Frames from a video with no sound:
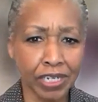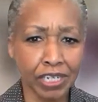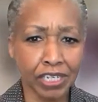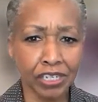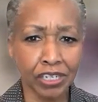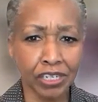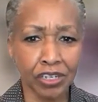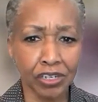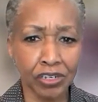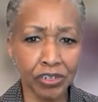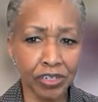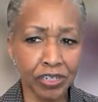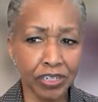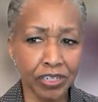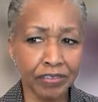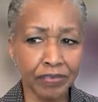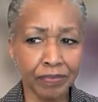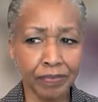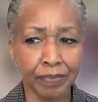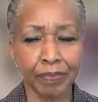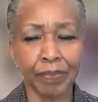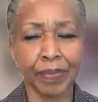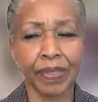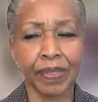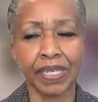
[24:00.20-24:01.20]
it could have
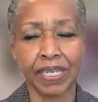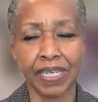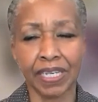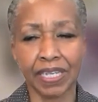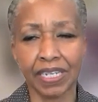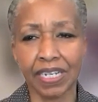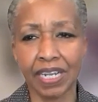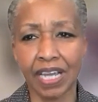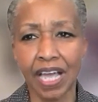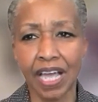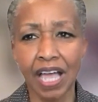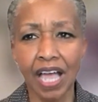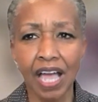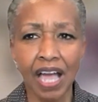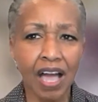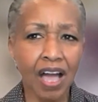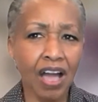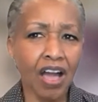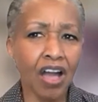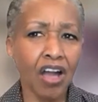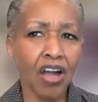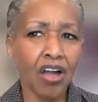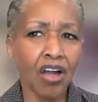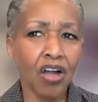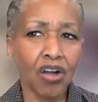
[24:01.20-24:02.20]
been.
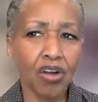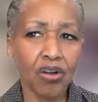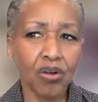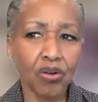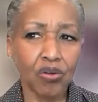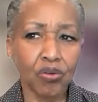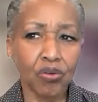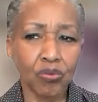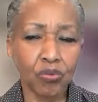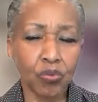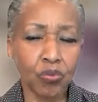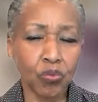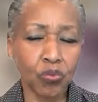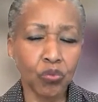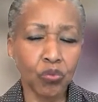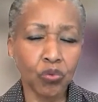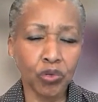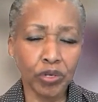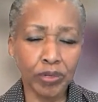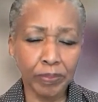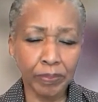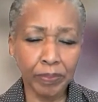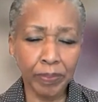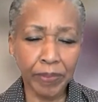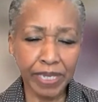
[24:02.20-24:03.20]

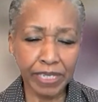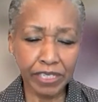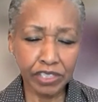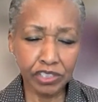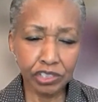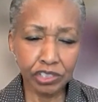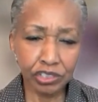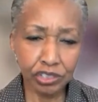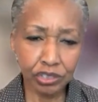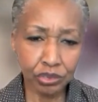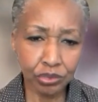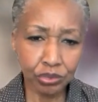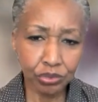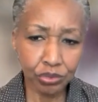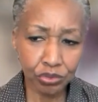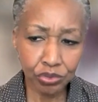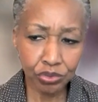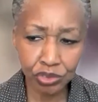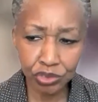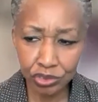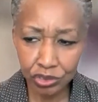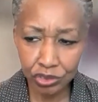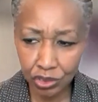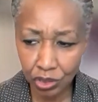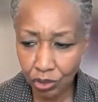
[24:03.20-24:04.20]
What makes you
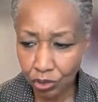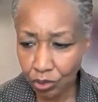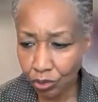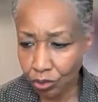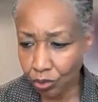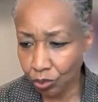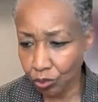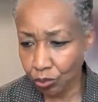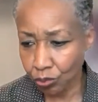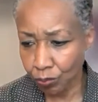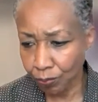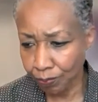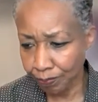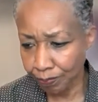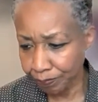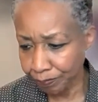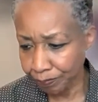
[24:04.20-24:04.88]
so